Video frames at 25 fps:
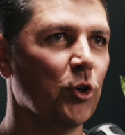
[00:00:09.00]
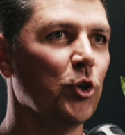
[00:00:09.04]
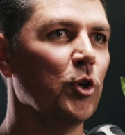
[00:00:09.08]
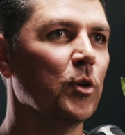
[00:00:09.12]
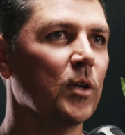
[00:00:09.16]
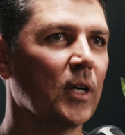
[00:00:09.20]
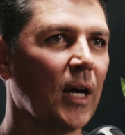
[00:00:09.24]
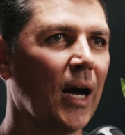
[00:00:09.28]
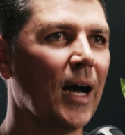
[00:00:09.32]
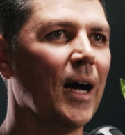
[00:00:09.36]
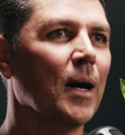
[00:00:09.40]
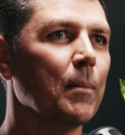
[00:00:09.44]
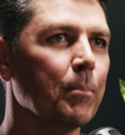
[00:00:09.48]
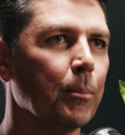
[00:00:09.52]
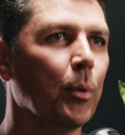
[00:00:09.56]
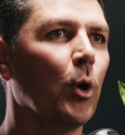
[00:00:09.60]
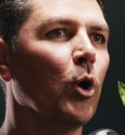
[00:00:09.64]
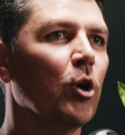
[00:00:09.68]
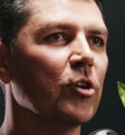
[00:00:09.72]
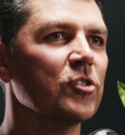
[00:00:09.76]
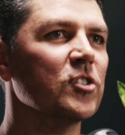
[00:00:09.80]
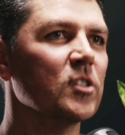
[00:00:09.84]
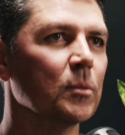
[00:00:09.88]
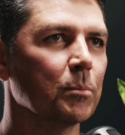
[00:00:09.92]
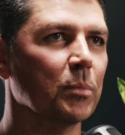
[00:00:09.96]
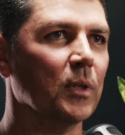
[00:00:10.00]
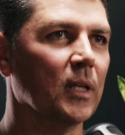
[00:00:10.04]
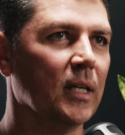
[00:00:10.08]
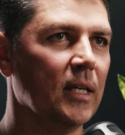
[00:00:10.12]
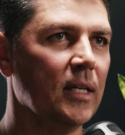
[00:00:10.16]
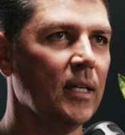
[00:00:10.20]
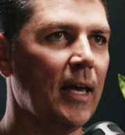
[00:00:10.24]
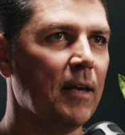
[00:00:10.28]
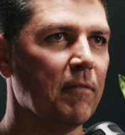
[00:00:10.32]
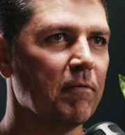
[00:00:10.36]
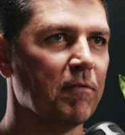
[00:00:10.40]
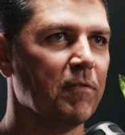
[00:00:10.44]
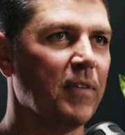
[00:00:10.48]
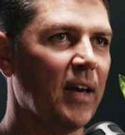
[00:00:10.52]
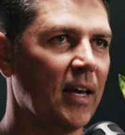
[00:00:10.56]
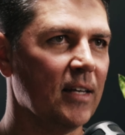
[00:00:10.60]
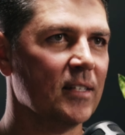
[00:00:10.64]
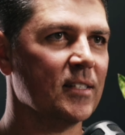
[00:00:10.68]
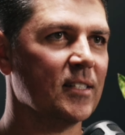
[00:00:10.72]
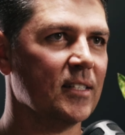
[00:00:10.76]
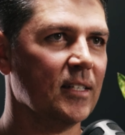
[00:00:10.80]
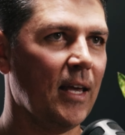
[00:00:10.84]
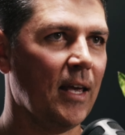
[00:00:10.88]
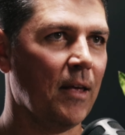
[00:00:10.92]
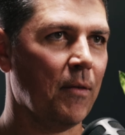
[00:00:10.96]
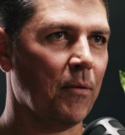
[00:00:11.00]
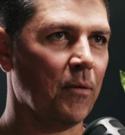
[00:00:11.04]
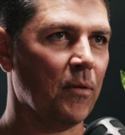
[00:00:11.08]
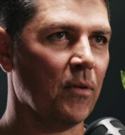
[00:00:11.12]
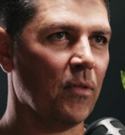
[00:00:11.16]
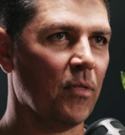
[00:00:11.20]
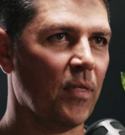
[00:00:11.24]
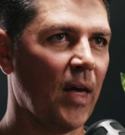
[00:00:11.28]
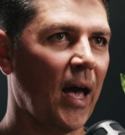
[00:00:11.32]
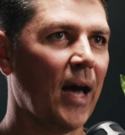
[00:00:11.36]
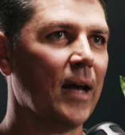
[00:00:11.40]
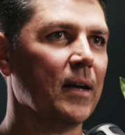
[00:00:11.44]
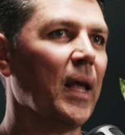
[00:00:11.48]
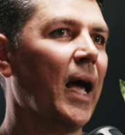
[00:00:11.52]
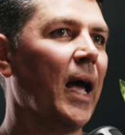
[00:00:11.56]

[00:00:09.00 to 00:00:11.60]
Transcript: you can't possibly invest in that